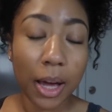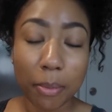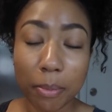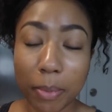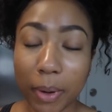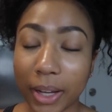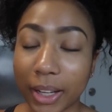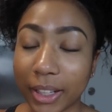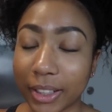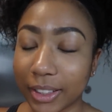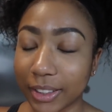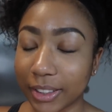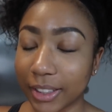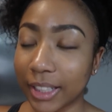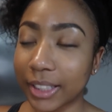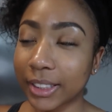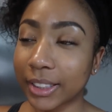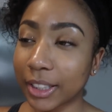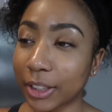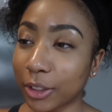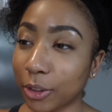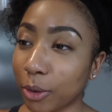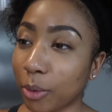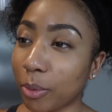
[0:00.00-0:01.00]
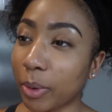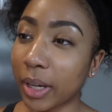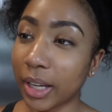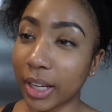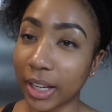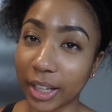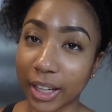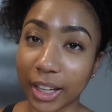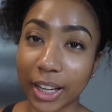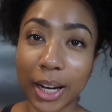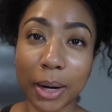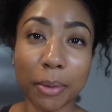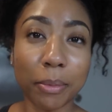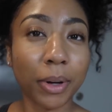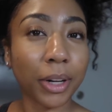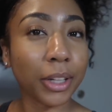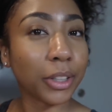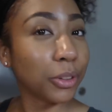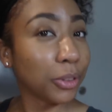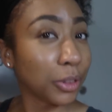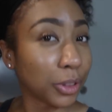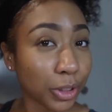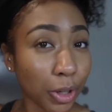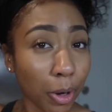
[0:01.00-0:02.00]
But it's a new week, and I'm going to
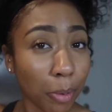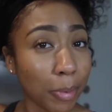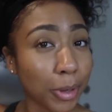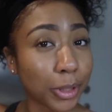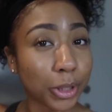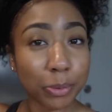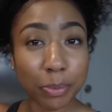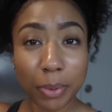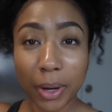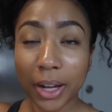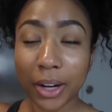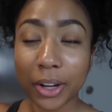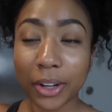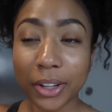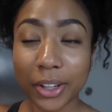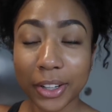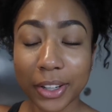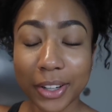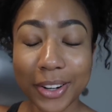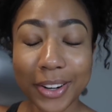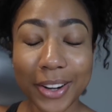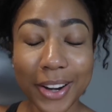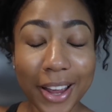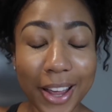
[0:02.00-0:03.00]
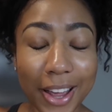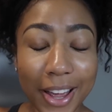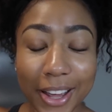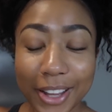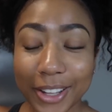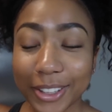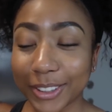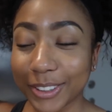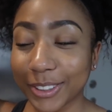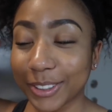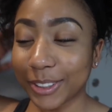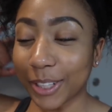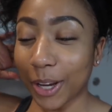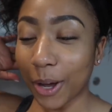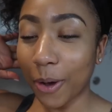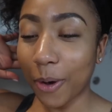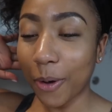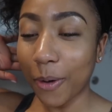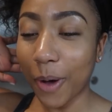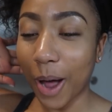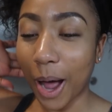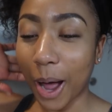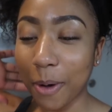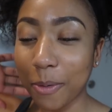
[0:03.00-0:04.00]
do so much better.
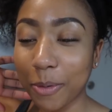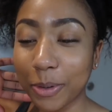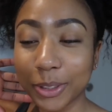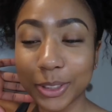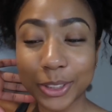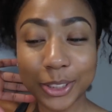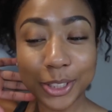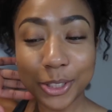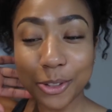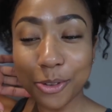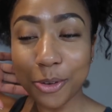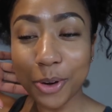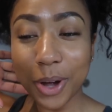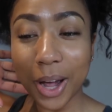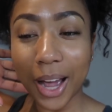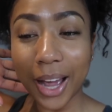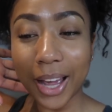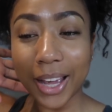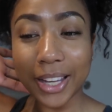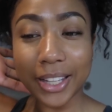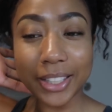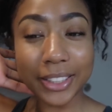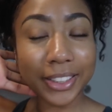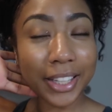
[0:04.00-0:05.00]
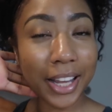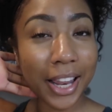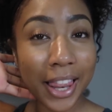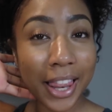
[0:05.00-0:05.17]
So I will see you guys